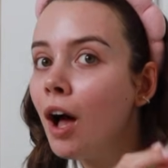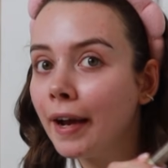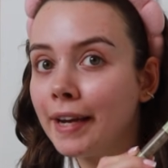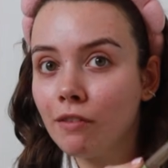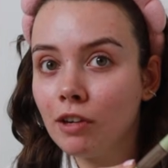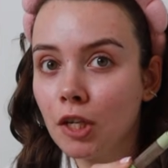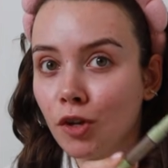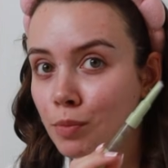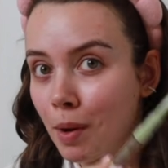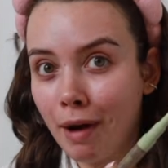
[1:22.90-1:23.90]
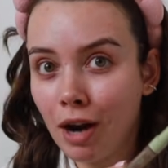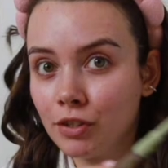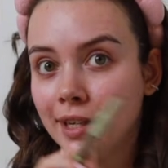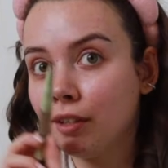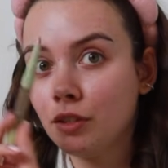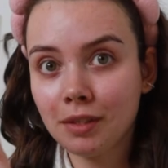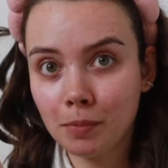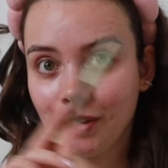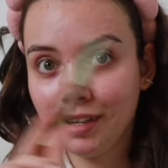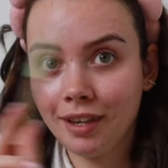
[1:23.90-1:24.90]
I never lose my brow gel or
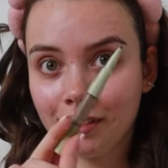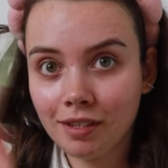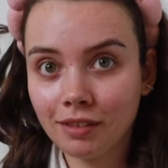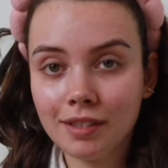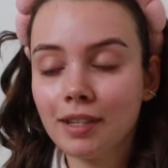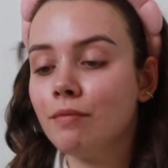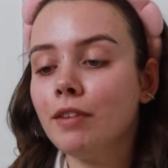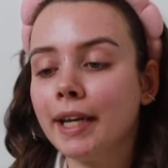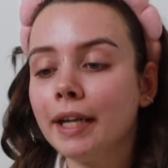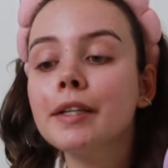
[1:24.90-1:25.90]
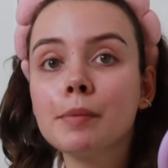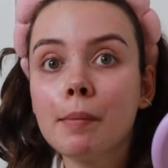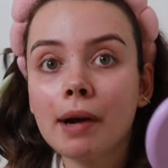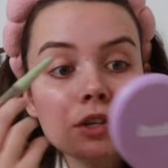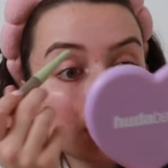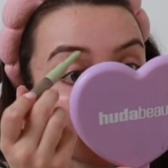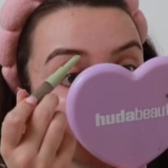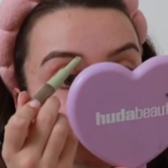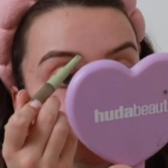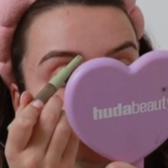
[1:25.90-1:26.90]
spoolie because it's on the same thing as my brow
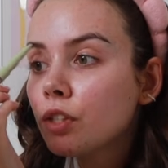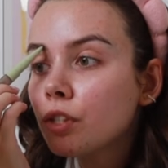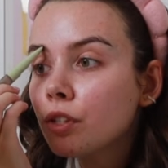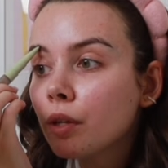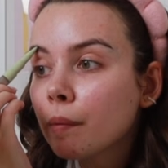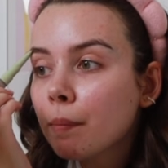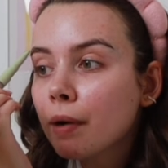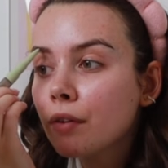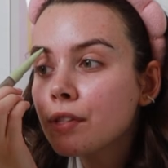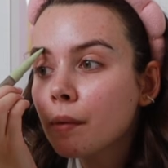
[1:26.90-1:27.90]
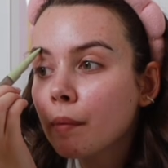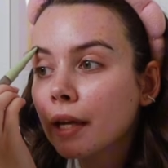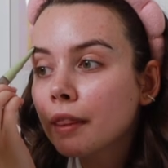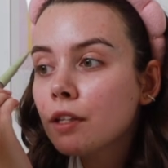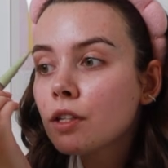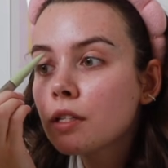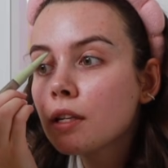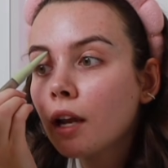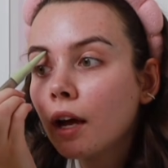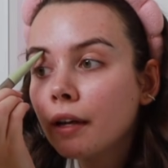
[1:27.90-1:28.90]
gel. To do my brows, I mainly just
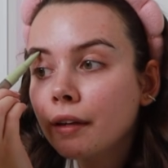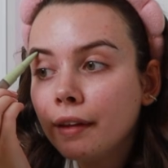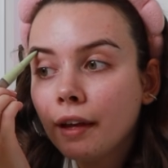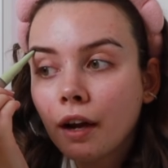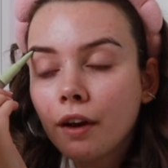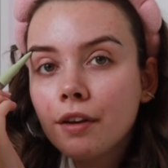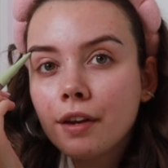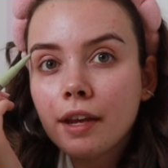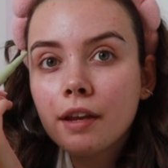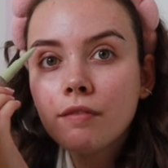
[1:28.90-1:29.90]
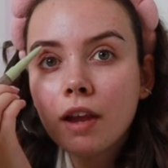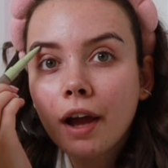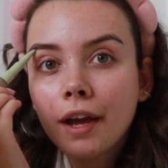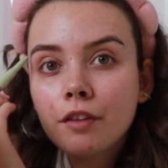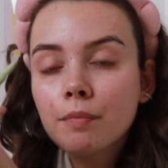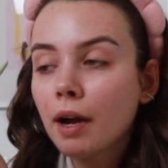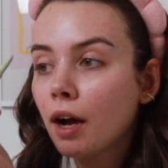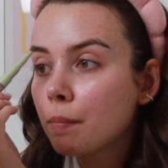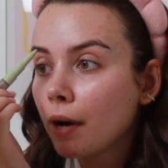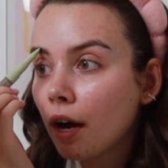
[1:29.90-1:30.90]
line the underneath line of
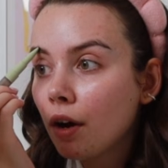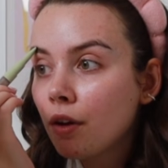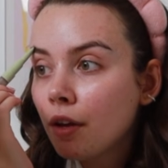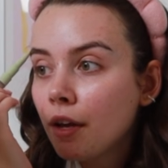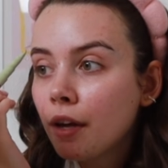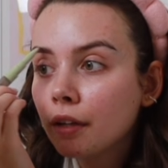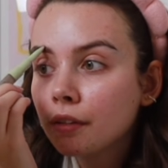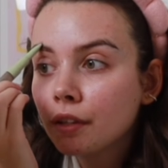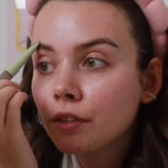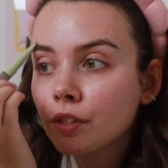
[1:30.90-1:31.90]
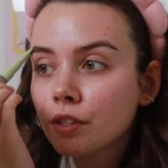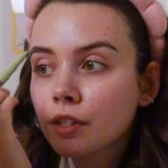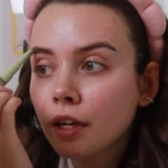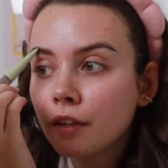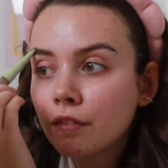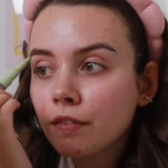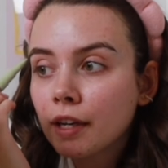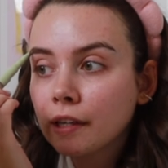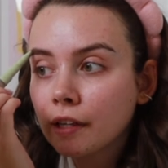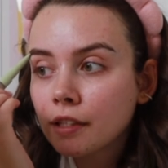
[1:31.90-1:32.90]
my eyebrow and then just kind of
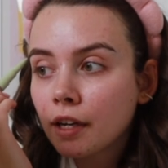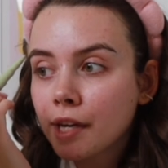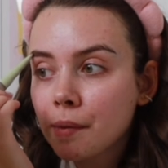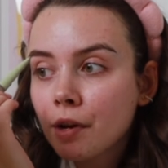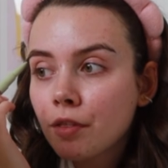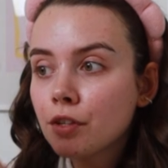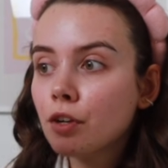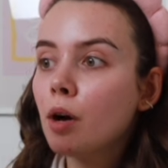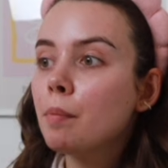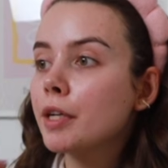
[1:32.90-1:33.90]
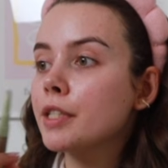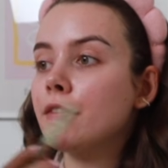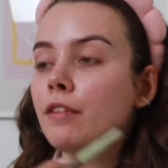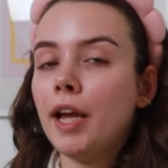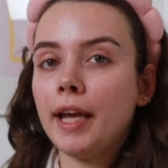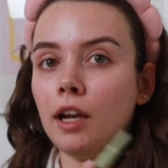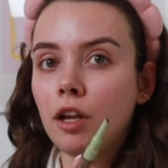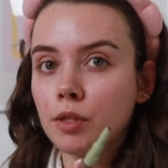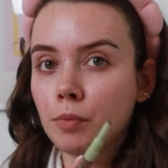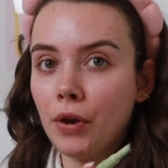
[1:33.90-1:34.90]
fill in a tiny bit on the top because I feel like it
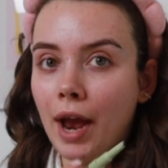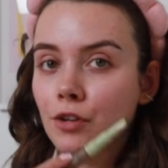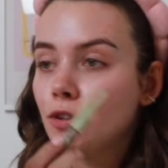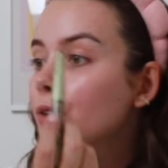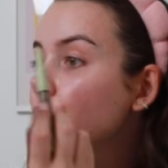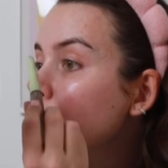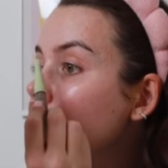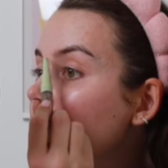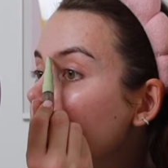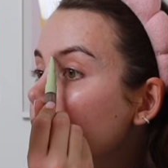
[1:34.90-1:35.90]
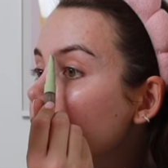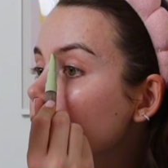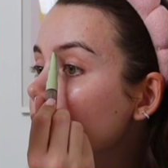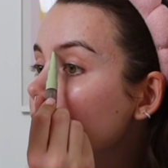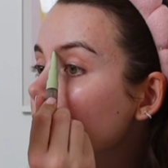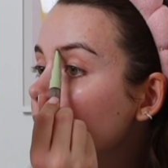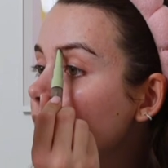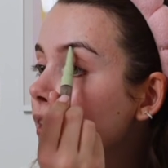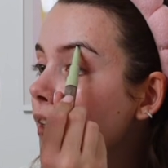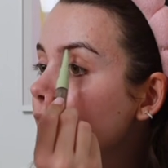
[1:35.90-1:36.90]
looks more natural if you just fill
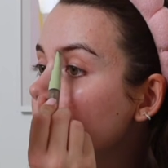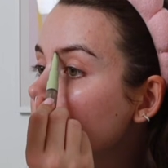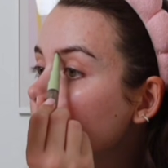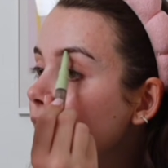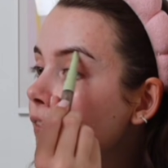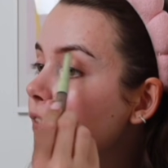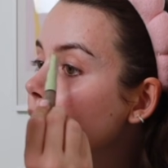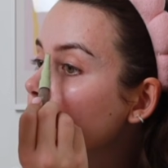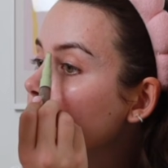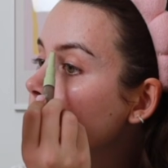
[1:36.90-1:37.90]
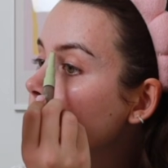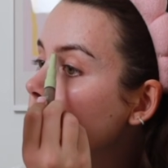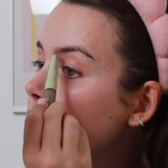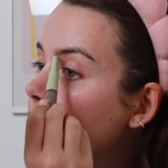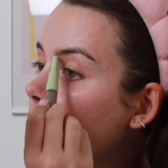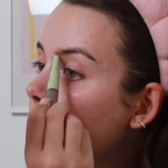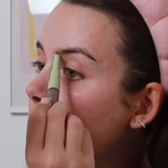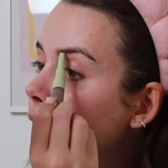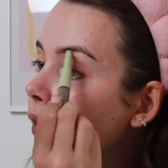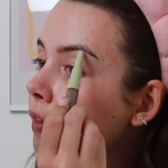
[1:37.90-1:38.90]
in the underneath of your
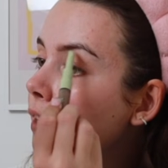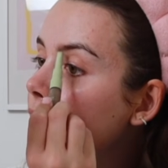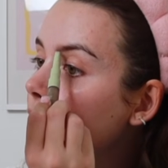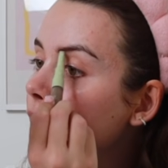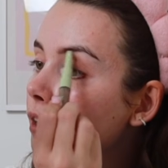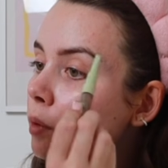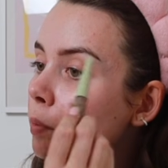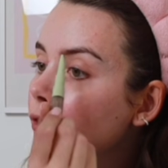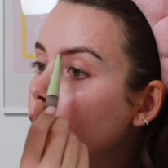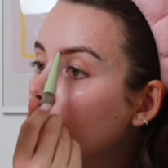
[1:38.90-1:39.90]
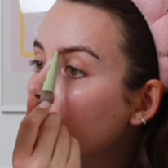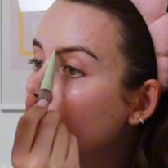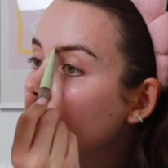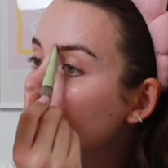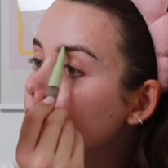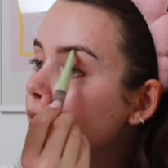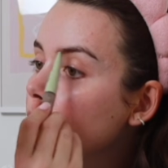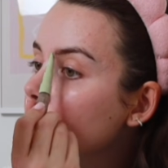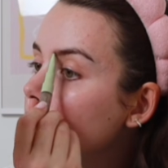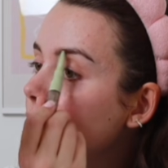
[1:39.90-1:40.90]
eyebrow and then let the top of your eyebrow just
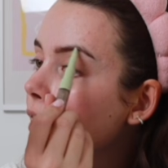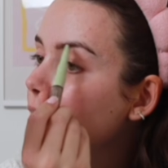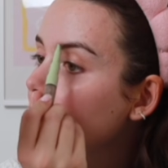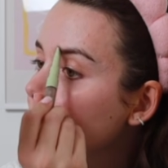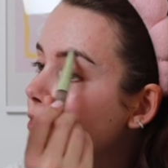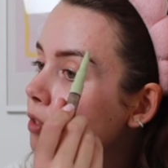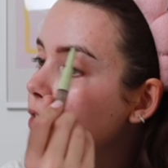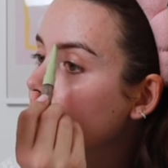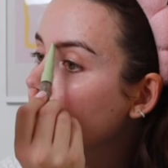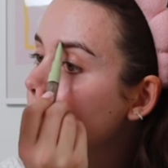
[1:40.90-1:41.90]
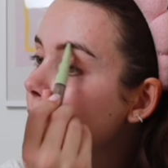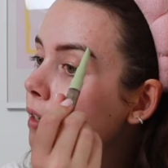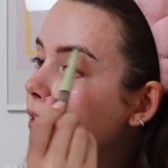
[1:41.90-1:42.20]
kind of stay your natural shape.